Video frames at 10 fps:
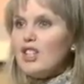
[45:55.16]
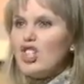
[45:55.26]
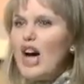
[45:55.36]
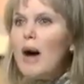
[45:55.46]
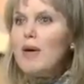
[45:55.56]

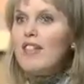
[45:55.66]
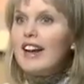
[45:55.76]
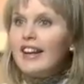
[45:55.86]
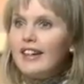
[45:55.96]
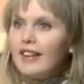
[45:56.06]

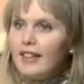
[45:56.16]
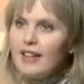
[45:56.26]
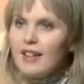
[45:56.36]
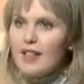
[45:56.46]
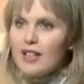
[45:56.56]
showering
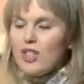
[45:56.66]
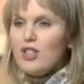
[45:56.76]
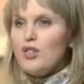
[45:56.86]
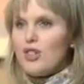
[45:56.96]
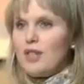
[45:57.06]
at their
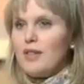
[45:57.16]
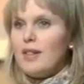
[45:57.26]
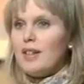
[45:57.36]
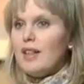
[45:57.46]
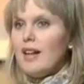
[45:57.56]
children.
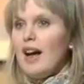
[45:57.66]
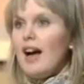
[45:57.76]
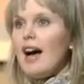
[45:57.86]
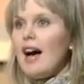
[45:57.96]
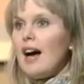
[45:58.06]

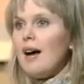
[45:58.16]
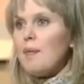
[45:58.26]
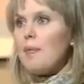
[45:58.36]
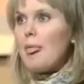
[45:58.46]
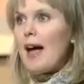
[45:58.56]
And
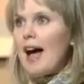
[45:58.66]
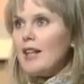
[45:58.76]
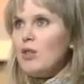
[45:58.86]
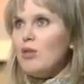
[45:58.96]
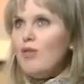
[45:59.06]

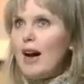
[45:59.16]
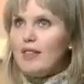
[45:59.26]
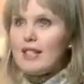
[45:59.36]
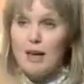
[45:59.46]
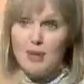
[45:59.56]
you will find
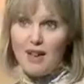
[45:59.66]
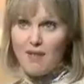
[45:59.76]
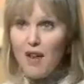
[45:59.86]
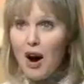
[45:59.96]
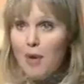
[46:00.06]
that Somerset
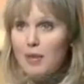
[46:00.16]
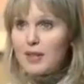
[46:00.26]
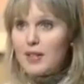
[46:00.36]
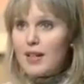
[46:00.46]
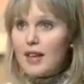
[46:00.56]

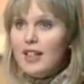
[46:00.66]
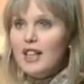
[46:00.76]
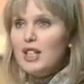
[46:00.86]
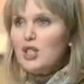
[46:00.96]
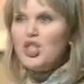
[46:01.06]
farmers, they
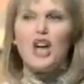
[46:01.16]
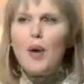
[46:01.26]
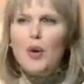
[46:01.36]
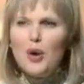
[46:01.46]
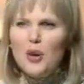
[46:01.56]

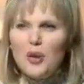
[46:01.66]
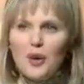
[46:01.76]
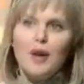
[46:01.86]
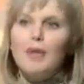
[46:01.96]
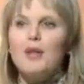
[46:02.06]
chower
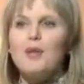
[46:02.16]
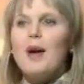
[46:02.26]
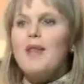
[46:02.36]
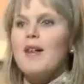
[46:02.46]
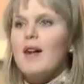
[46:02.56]
about the
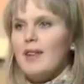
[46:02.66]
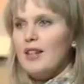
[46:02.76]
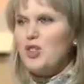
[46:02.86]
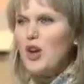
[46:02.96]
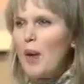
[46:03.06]
weather and they
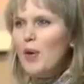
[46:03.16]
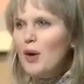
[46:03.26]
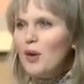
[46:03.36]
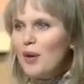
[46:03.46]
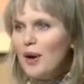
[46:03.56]

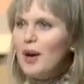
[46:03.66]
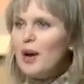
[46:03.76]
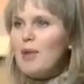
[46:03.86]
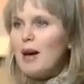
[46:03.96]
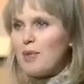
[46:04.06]
chower
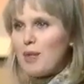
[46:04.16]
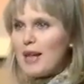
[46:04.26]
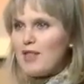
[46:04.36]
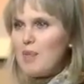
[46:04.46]
about the price of